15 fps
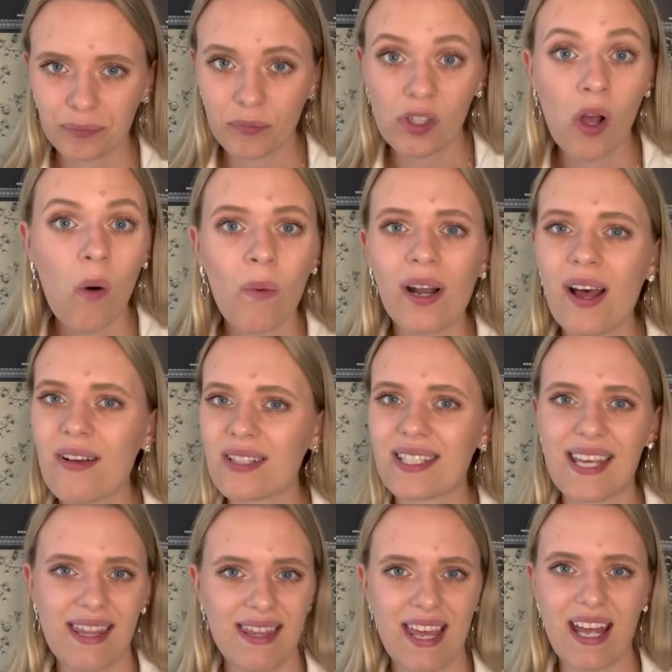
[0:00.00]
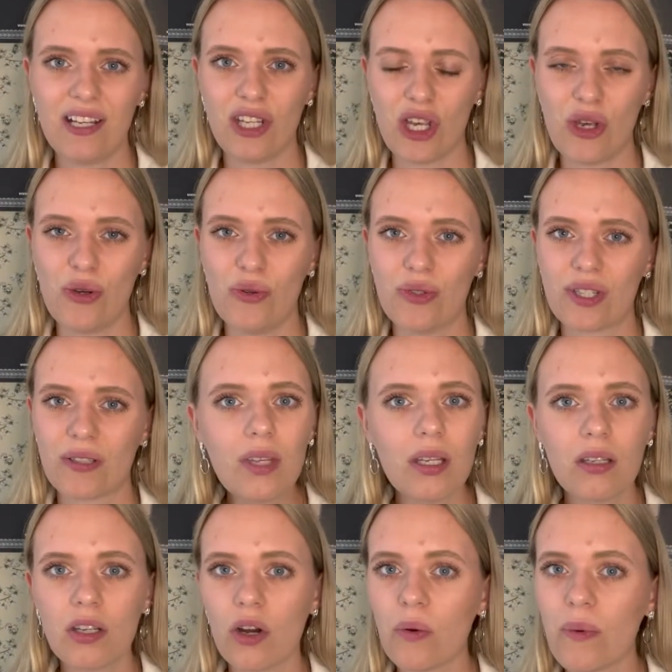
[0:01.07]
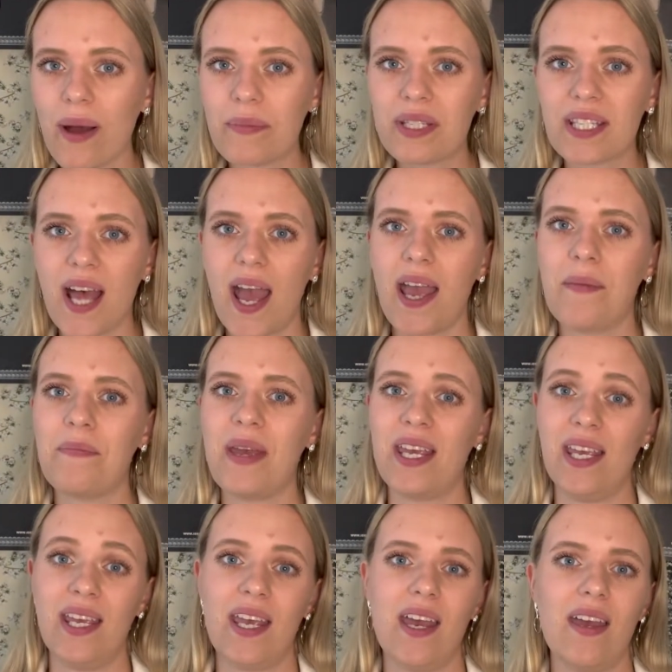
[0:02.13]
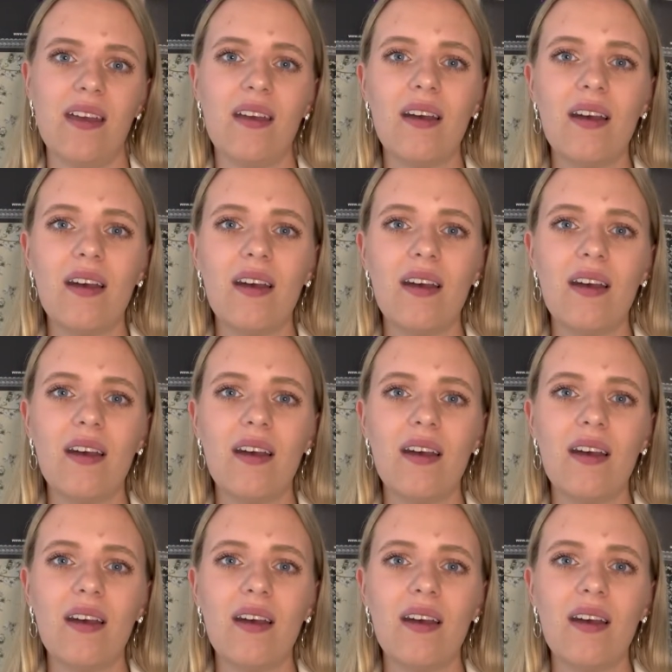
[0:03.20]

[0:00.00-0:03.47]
No one else can then use your website, making it